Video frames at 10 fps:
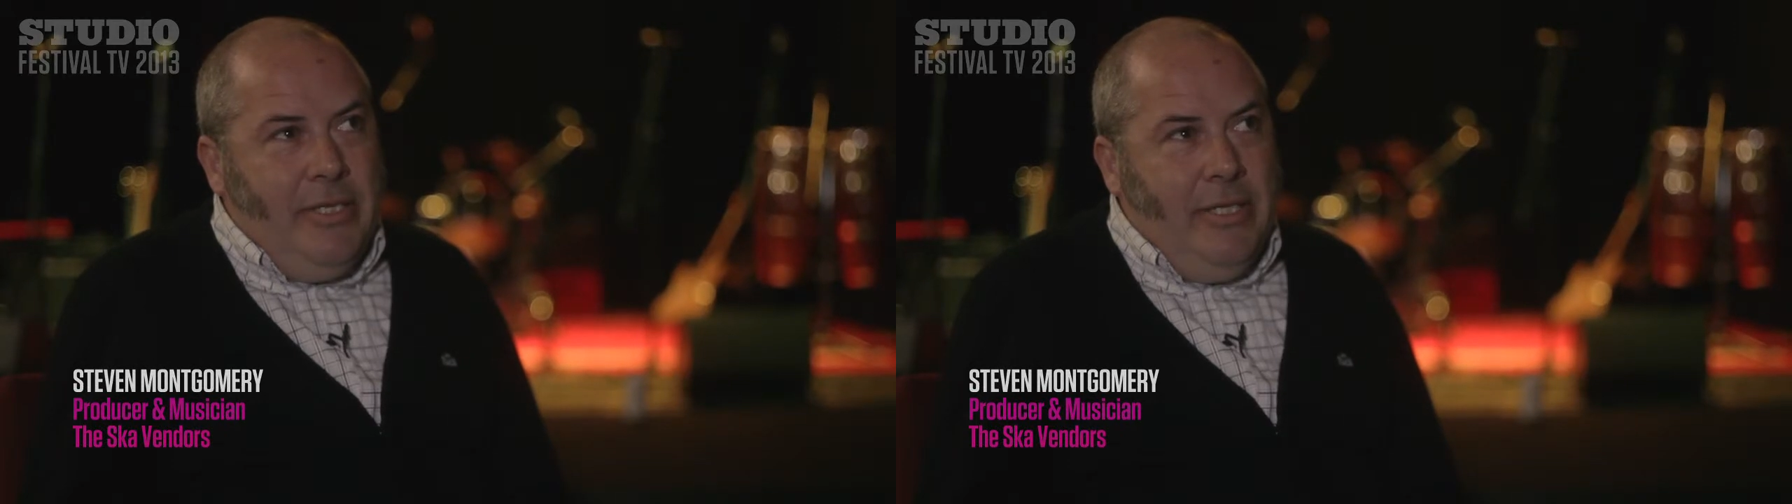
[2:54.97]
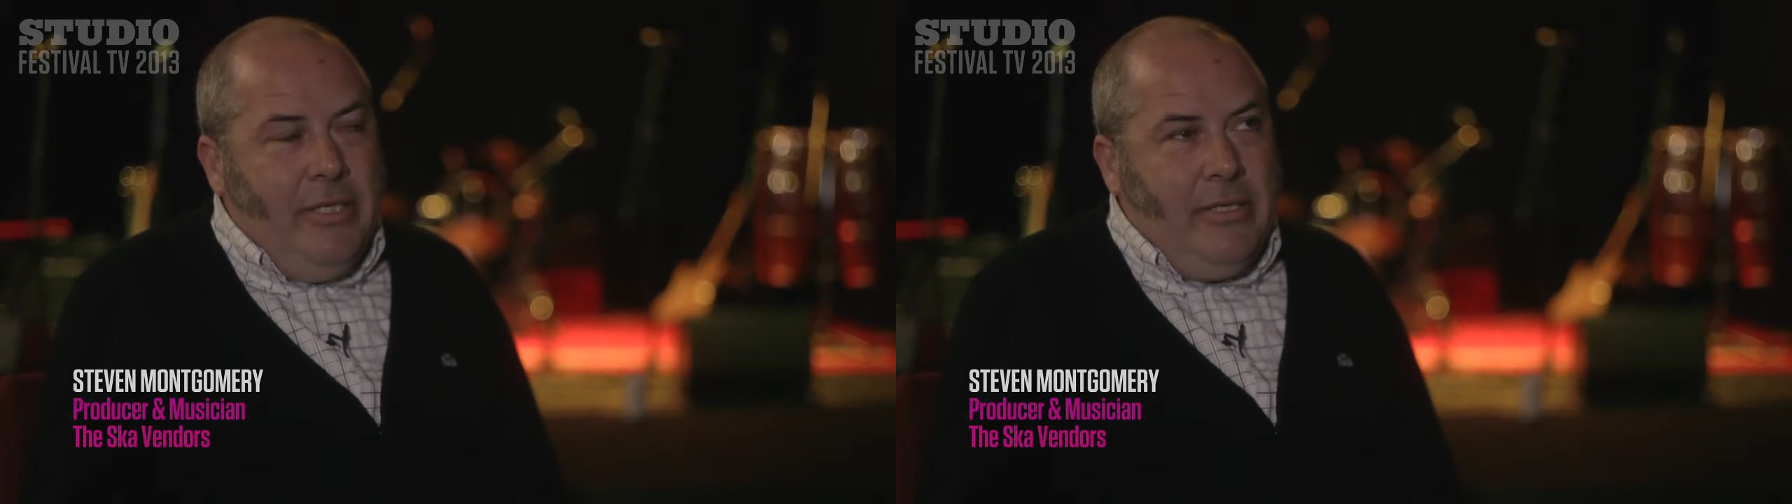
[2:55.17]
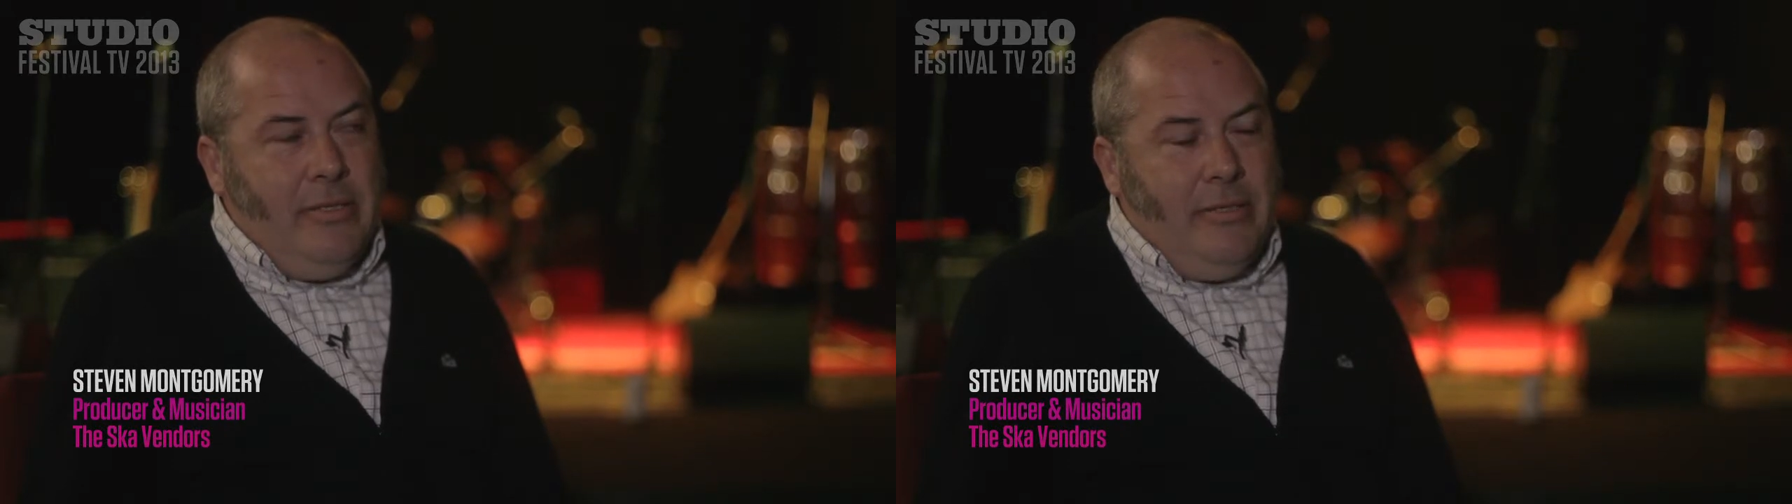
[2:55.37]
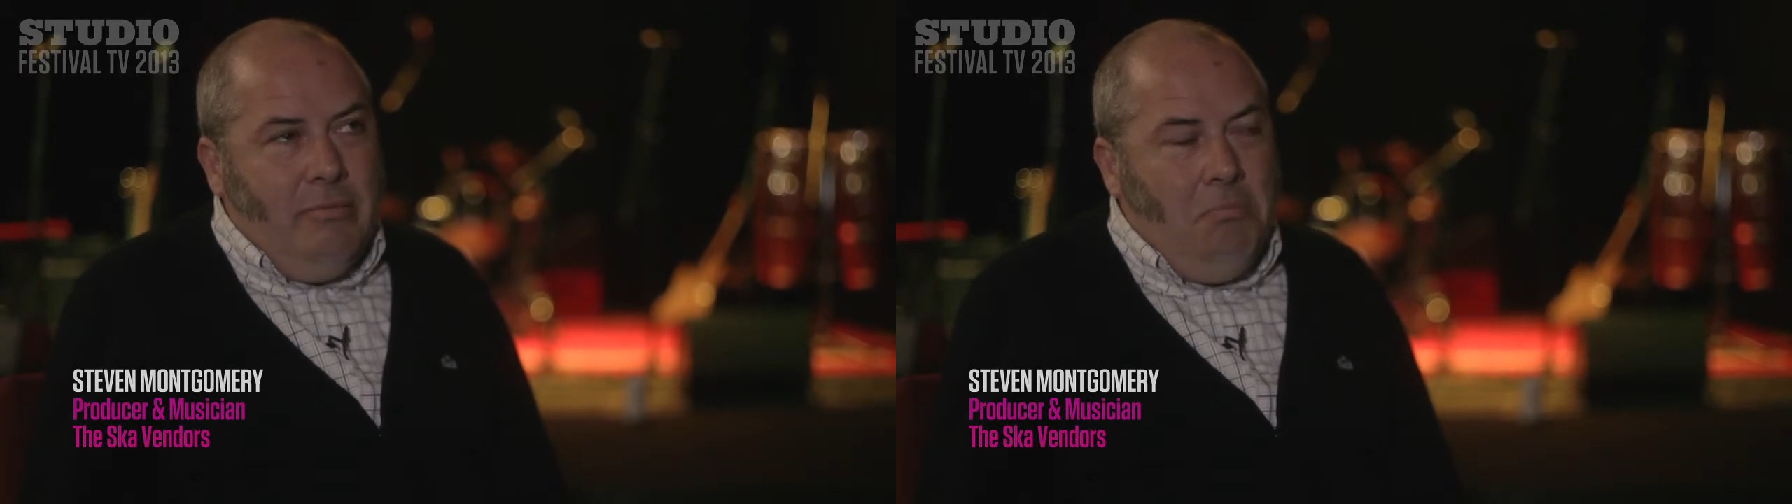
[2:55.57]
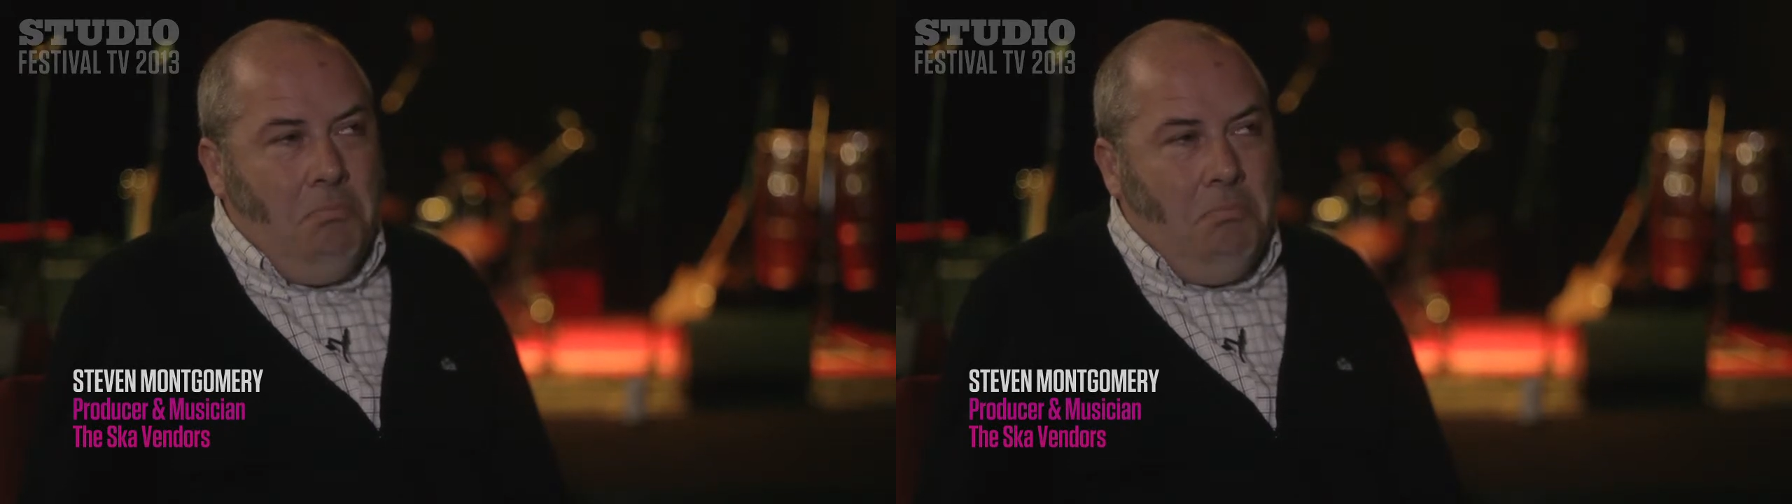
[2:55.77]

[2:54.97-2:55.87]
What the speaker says: years